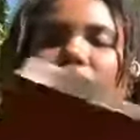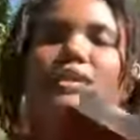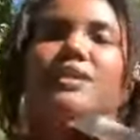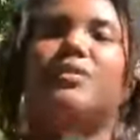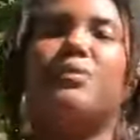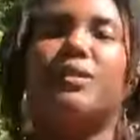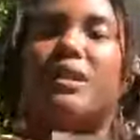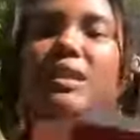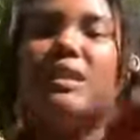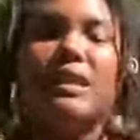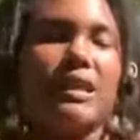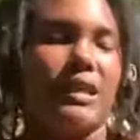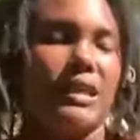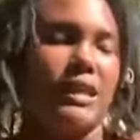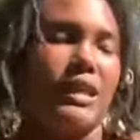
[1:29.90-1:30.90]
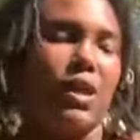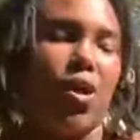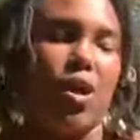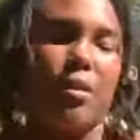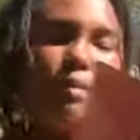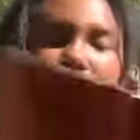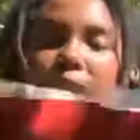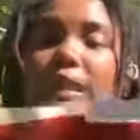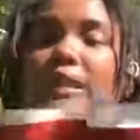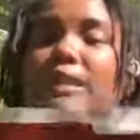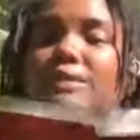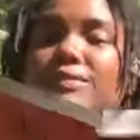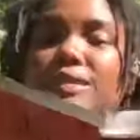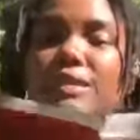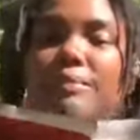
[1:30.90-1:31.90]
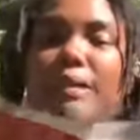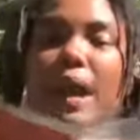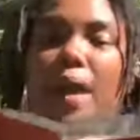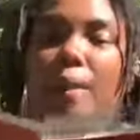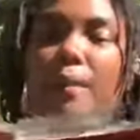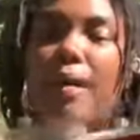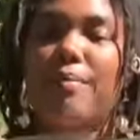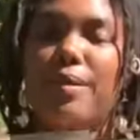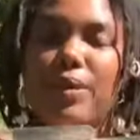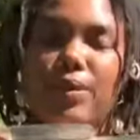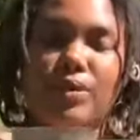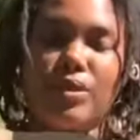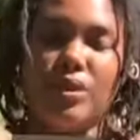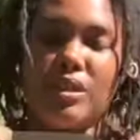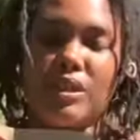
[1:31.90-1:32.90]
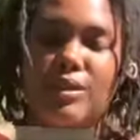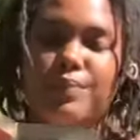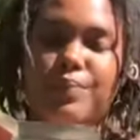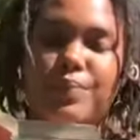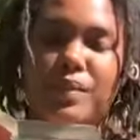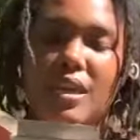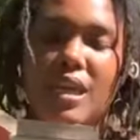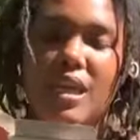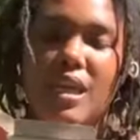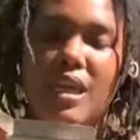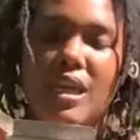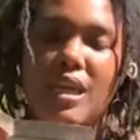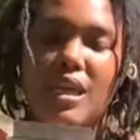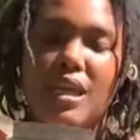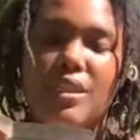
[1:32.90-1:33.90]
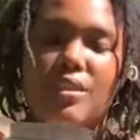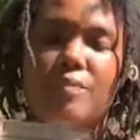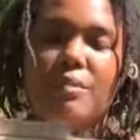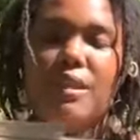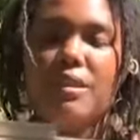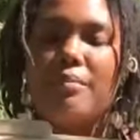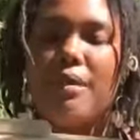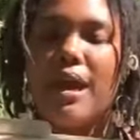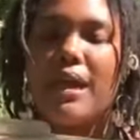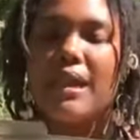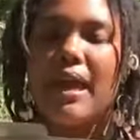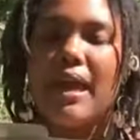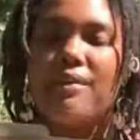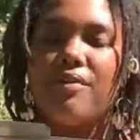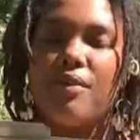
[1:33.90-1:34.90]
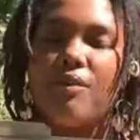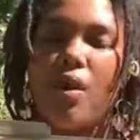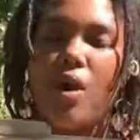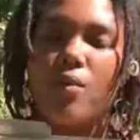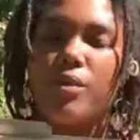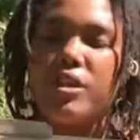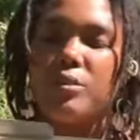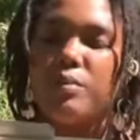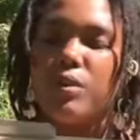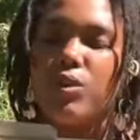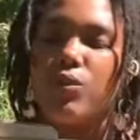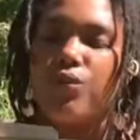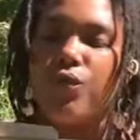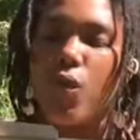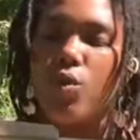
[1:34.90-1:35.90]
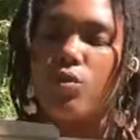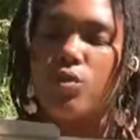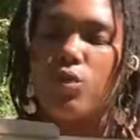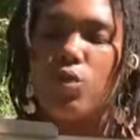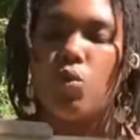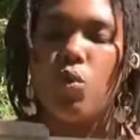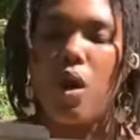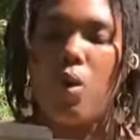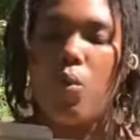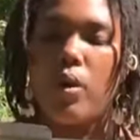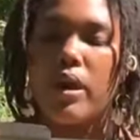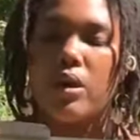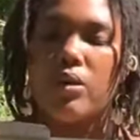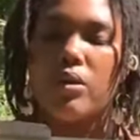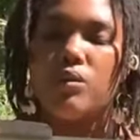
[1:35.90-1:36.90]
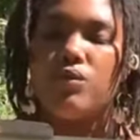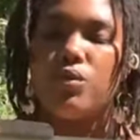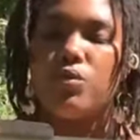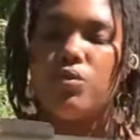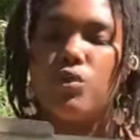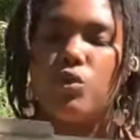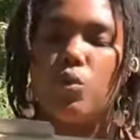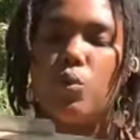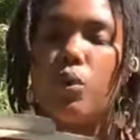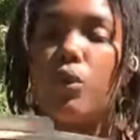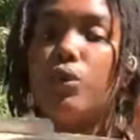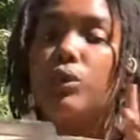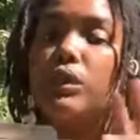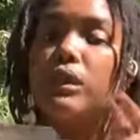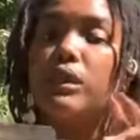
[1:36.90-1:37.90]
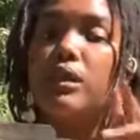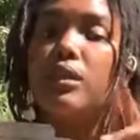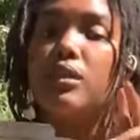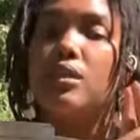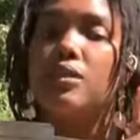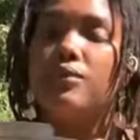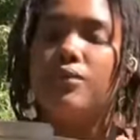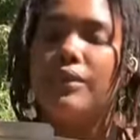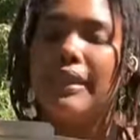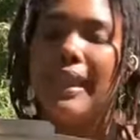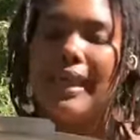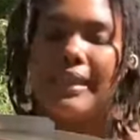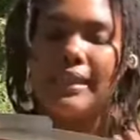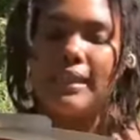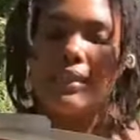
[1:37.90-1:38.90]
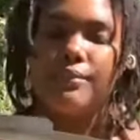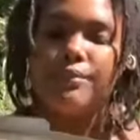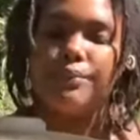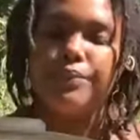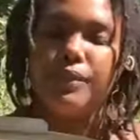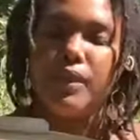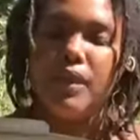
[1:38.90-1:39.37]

Let's see what All About Love is about by Bell Hooks. The men in my life have always been the folks who are wary of using the word love lightly.